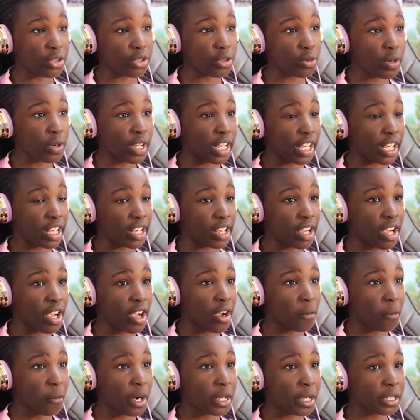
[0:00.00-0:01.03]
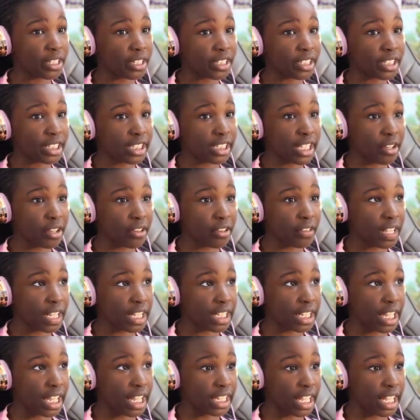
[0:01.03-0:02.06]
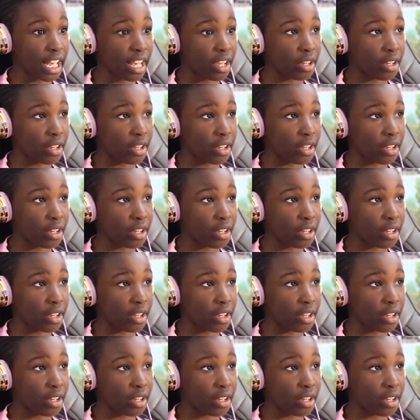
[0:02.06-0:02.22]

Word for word: doing? Why are they snickering like that?